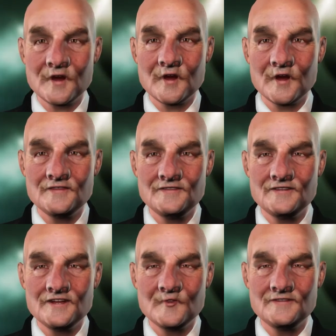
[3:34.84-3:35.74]

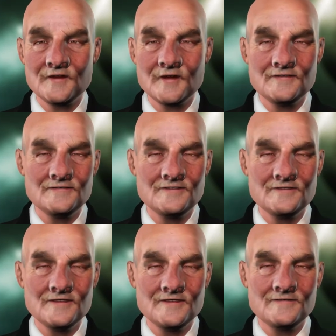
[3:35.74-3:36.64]
Nowadays it has hardly
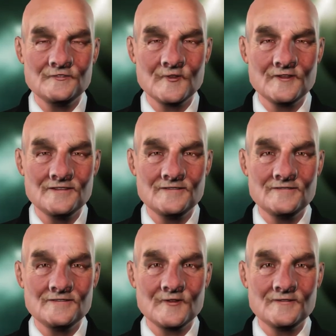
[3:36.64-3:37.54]
left the tree
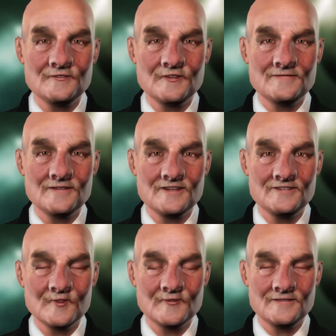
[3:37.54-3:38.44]
for it to be
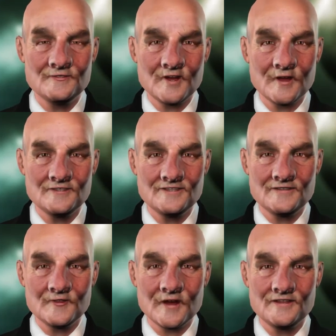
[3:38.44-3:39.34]
used in all sorts
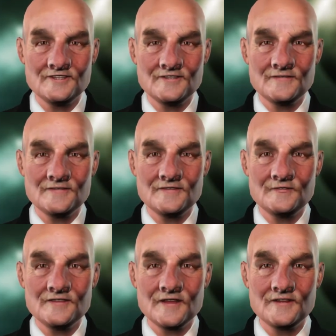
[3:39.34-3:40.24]
of ways,
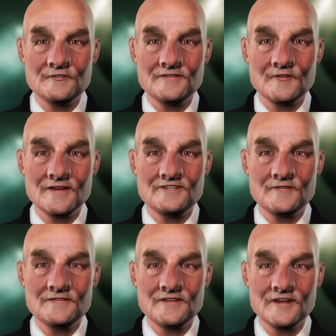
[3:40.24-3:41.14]
with the consequence
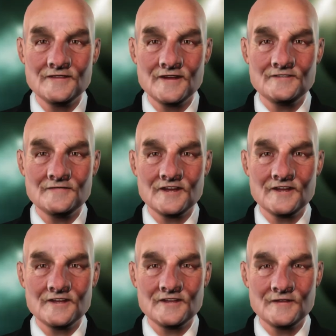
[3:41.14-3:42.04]
it bends,
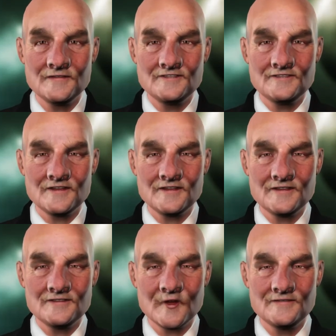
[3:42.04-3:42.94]
cracks
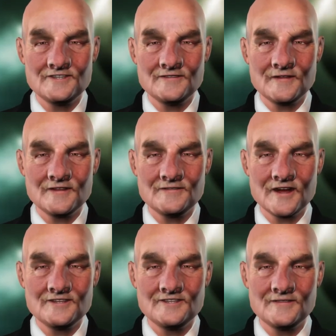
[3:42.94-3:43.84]
and rots very
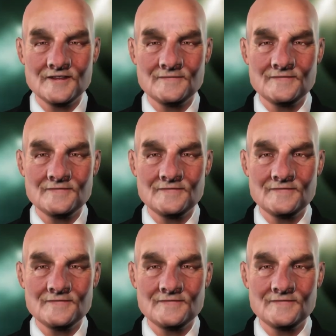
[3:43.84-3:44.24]
easily.